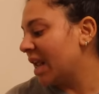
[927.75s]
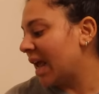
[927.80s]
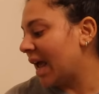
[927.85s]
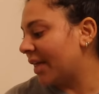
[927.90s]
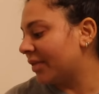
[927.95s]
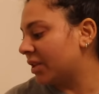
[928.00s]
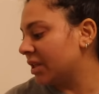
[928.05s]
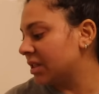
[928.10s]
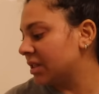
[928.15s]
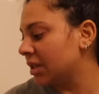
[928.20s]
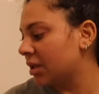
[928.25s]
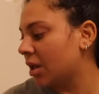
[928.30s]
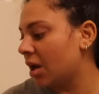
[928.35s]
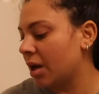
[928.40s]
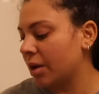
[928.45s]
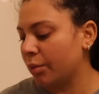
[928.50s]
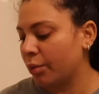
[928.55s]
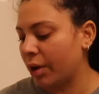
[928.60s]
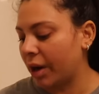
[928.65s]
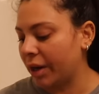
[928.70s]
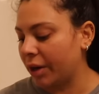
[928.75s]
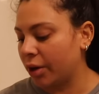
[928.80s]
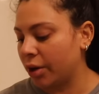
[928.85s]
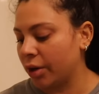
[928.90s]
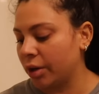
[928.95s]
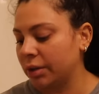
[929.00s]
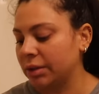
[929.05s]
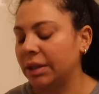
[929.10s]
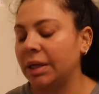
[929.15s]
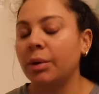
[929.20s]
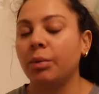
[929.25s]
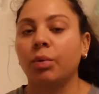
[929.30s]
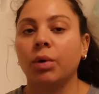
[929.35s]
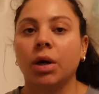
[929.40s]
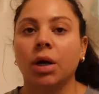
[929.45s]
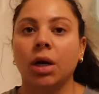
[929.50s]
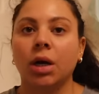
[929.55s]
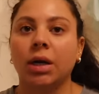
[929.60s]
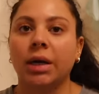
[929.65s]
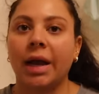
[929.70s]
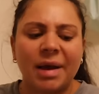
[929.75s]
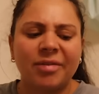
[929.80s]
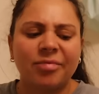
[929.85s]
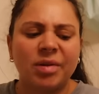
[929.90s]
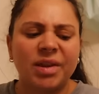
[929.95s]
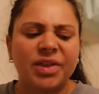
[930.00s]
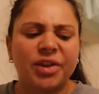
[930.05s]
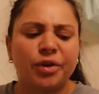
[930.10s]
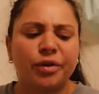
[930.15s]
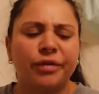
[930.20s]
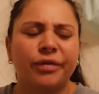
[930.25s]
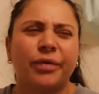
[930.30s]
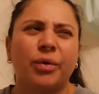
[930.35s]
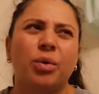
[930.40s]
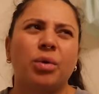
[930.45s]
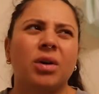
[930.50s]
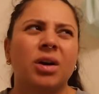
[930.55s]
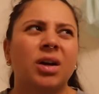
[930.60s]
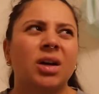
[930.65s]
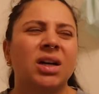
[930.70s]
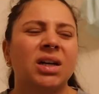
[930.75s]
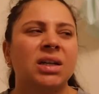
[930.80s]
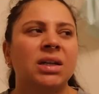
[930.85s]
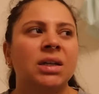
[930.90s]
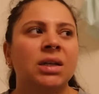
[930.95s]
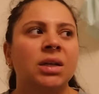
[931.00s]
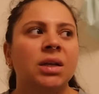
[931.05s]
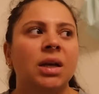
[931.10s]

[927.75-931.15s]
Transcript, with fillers: at the salon where I currently work I've been there for